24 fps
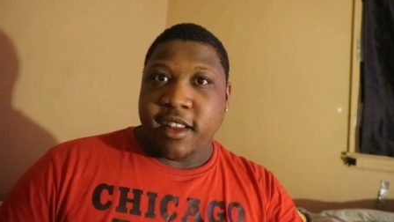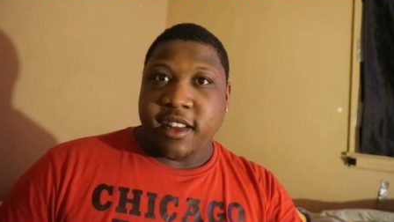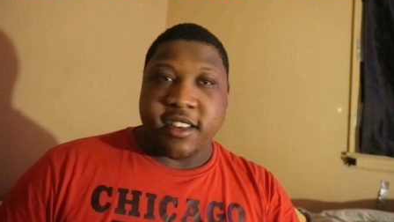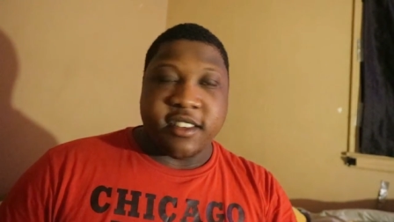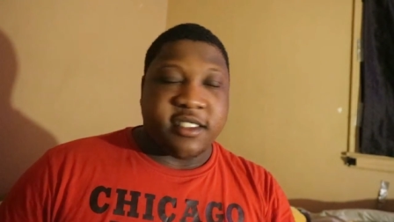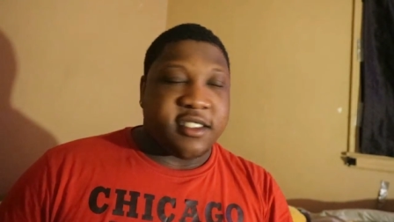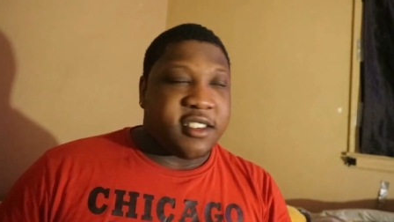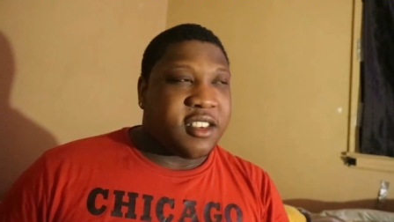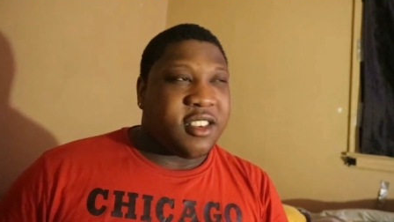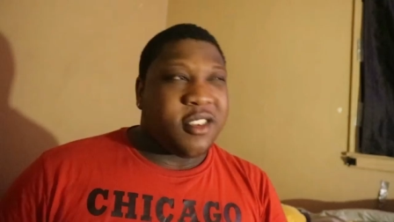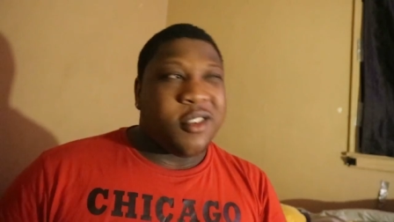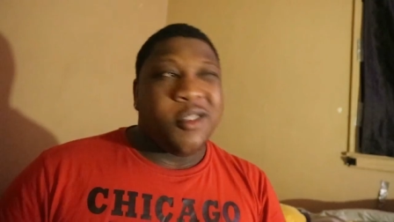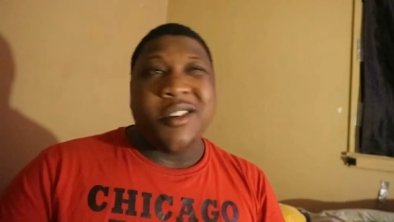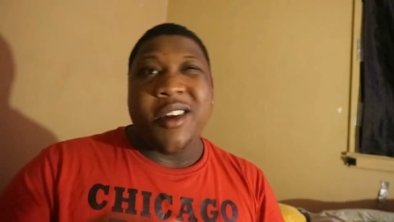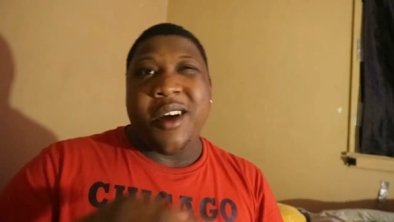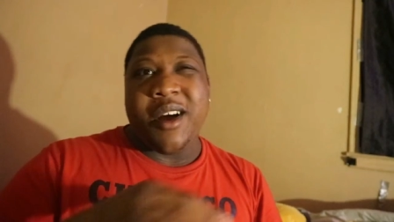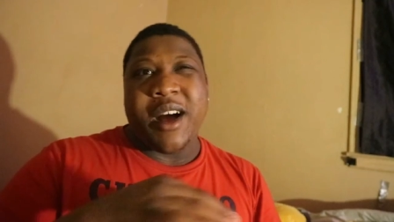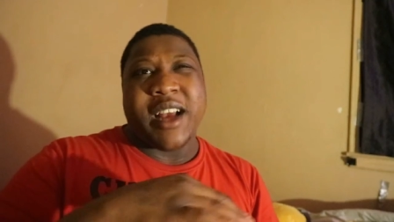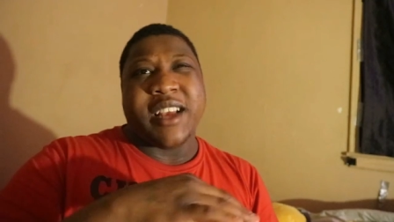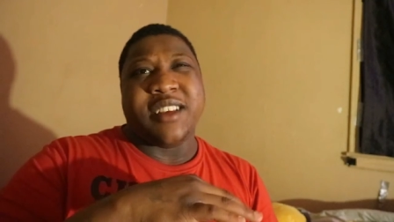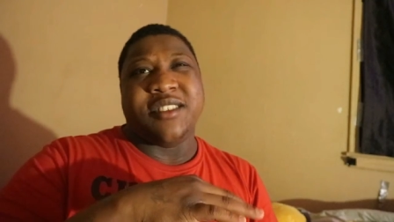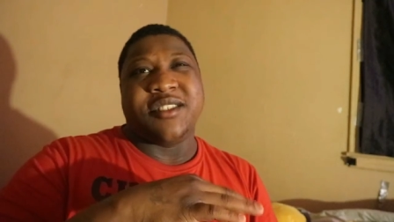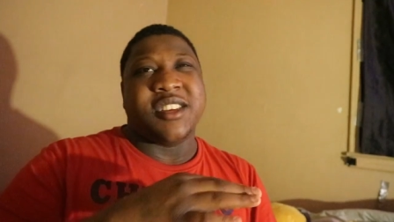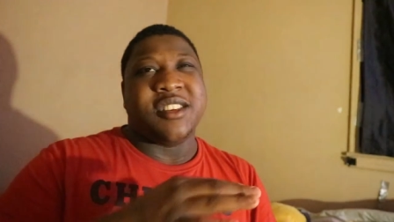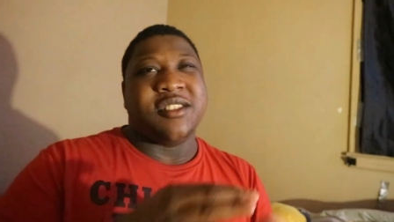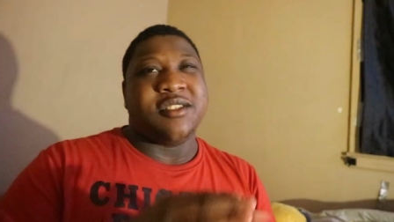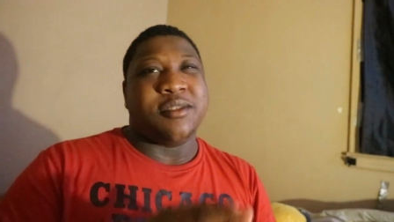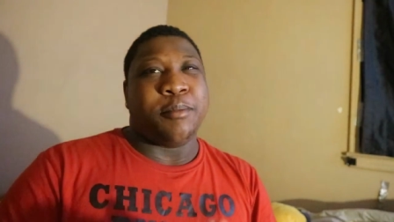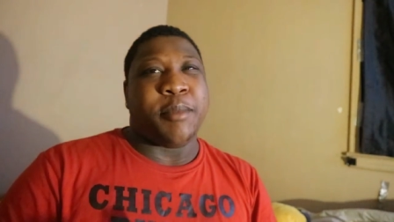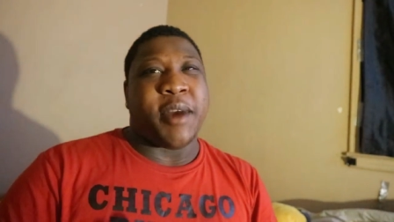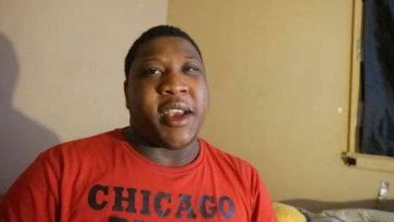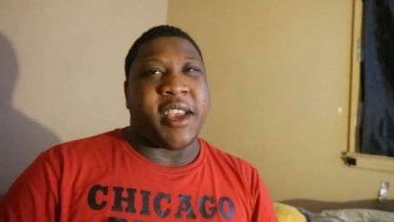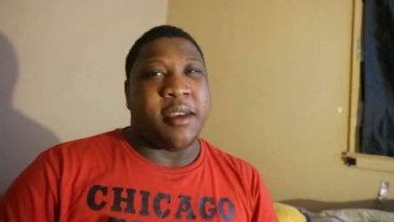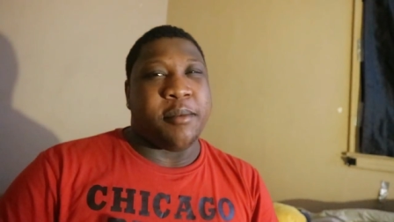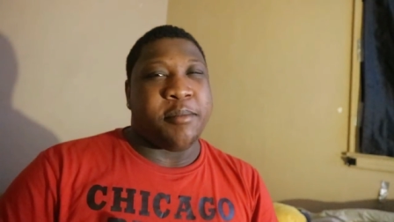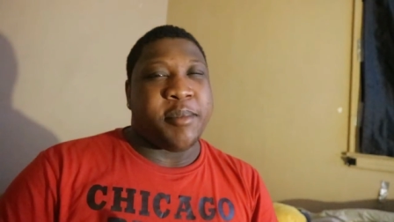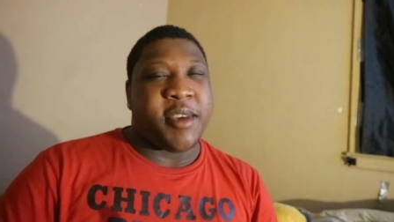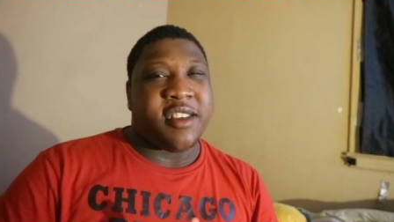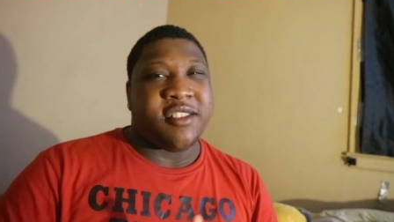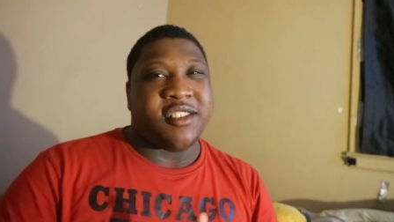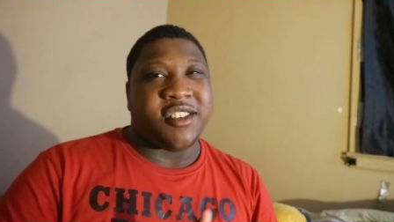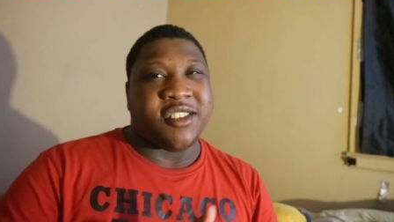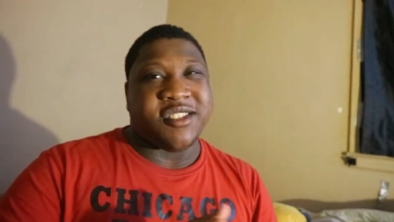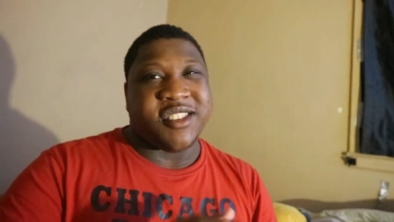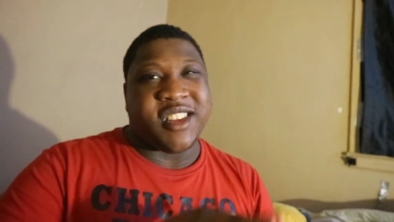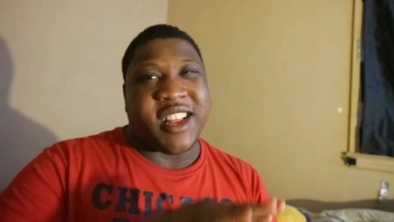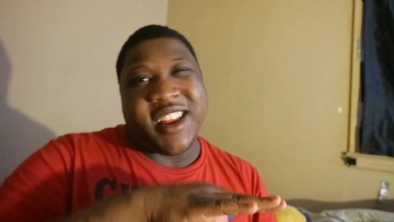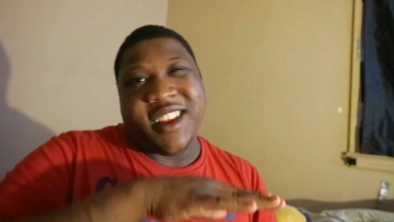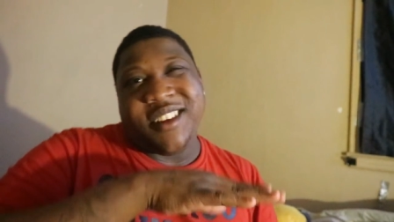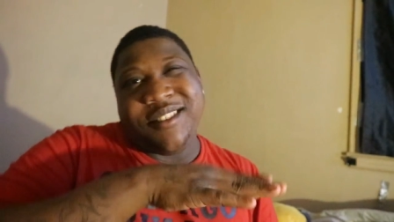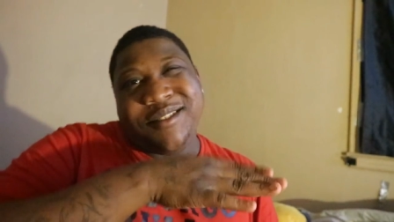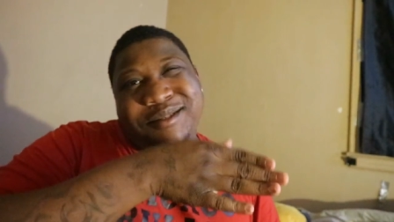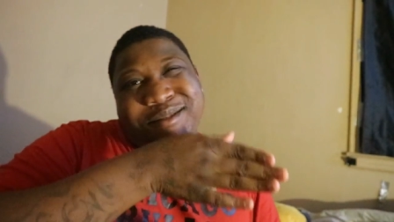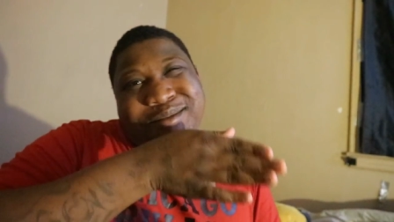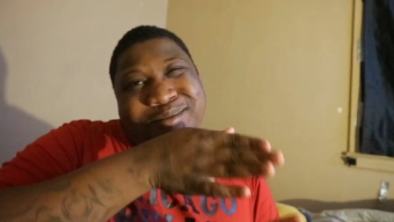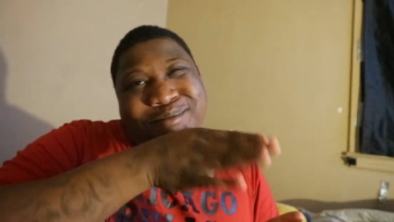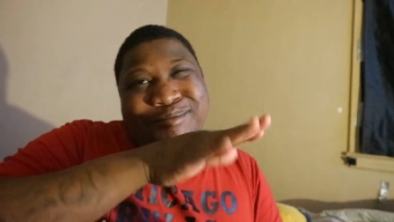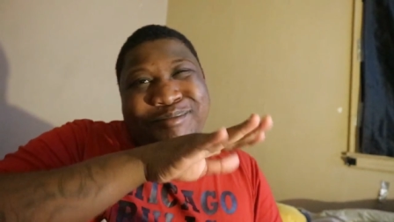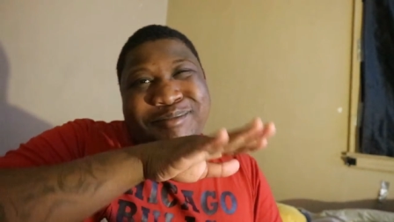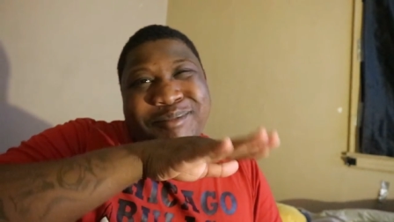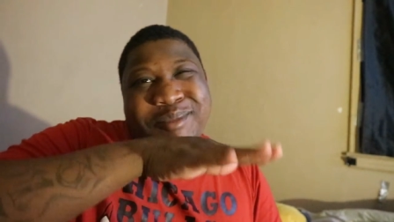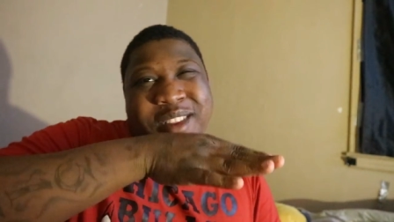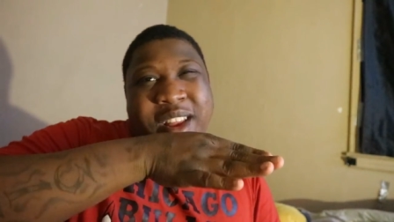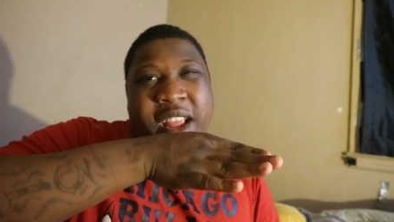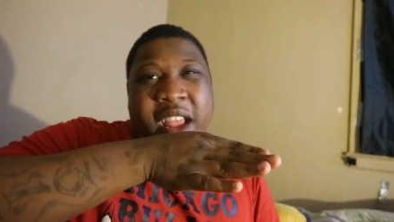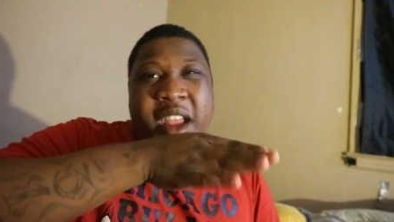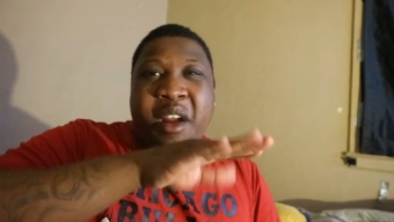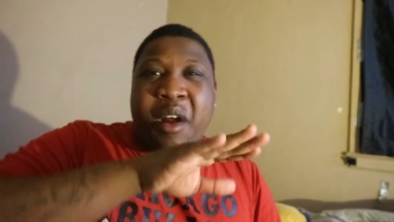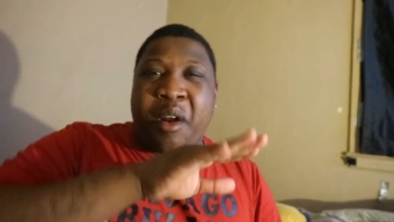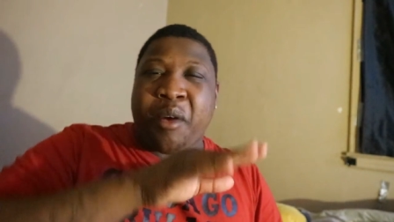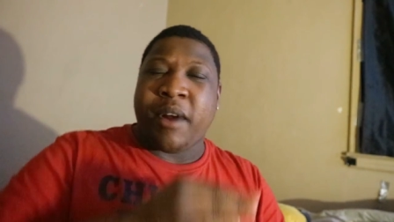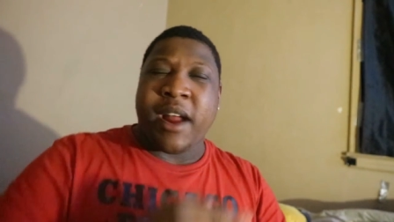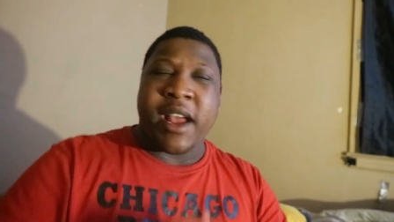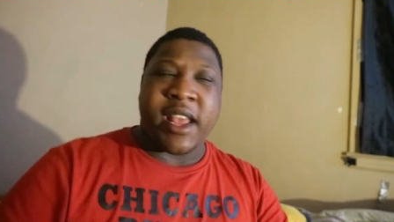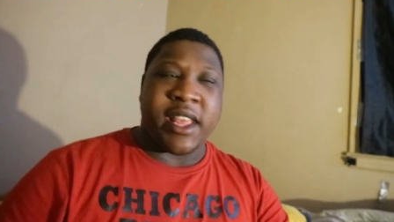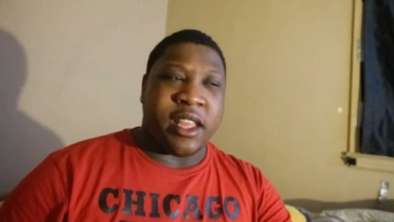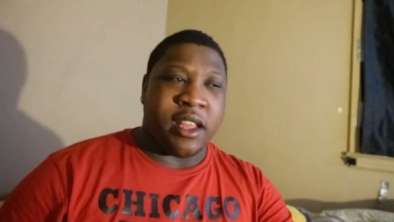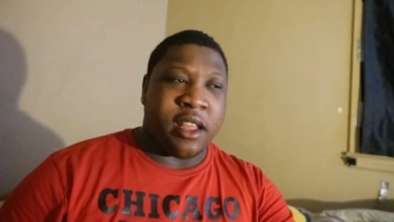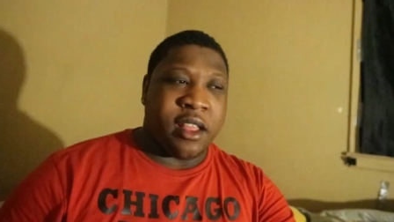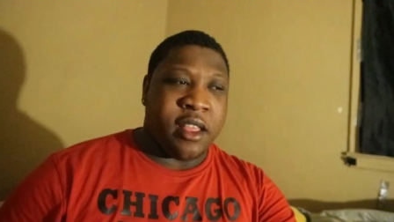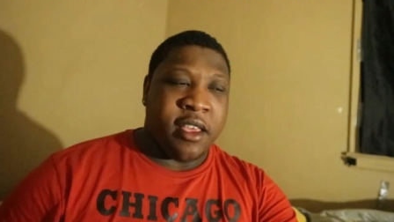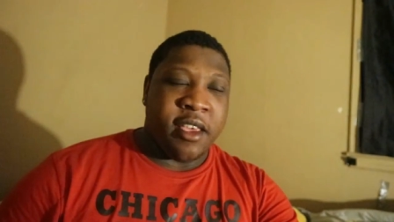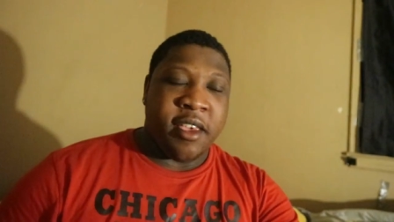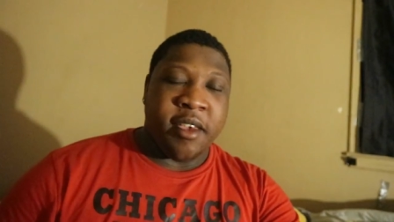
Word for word: Cause you know how you see somebody in pictures, they they all right.